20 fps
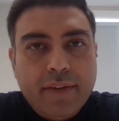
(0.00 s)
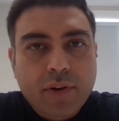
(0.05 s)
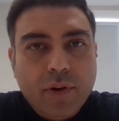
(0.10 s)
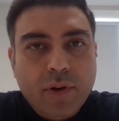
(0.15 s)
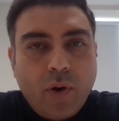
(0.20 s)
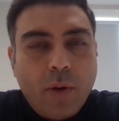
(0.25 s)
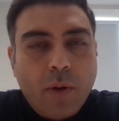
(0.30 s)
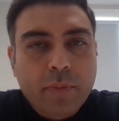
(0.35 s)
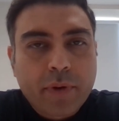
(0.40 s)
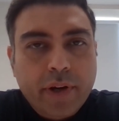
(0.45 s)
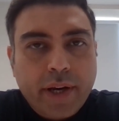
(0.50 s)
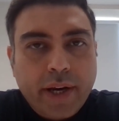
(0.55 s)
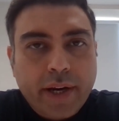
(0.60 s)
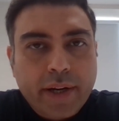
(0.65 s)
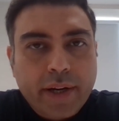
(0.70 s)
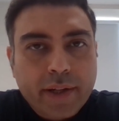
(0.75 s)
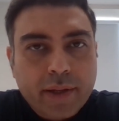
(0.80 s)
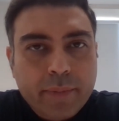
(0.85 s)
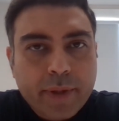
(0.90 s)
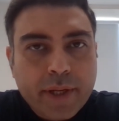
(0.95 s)
have a common
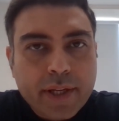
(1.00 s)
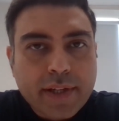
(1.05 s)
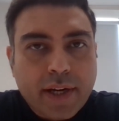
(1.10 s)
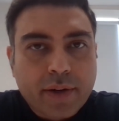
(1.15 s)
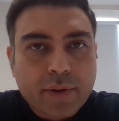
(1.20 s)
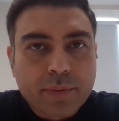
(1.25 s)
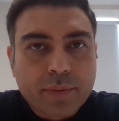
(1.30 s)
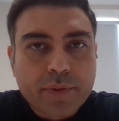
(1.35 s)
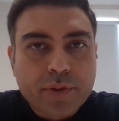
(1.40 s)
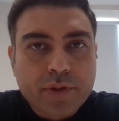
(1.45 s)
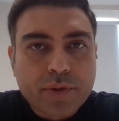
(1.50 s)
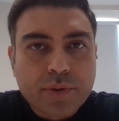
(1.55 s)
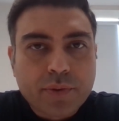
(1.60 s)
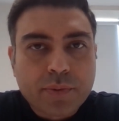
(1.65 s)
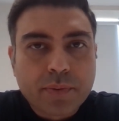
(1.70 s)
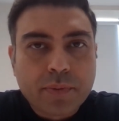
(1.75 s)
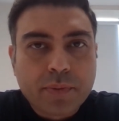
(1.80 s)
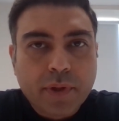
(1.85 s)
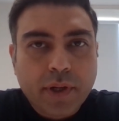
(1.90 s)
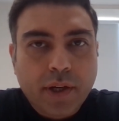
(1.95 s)
database out of which
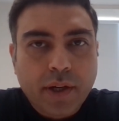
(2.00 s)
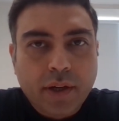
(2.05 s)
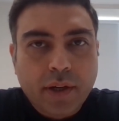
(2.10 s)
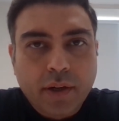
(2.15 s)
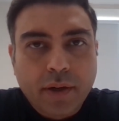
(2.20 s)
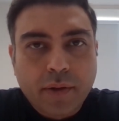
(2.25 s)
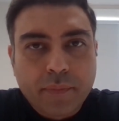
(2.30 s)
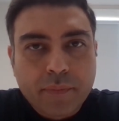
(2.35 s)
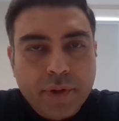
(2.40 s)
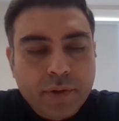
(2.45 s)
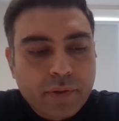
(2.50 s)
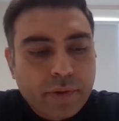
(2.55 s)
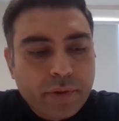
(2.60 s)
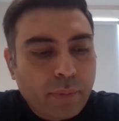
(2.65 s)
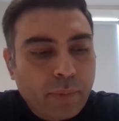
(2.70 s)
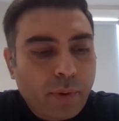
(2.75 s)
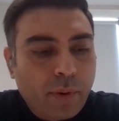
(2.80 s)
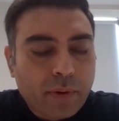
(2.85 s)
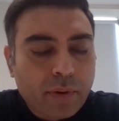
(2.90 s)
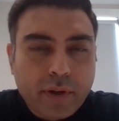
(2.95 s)
you, you know,
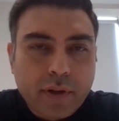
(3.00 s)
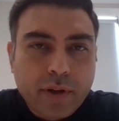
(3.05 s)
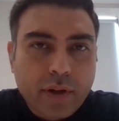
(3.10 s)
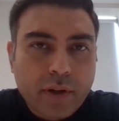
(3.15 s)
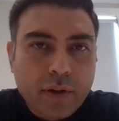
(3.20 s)
report.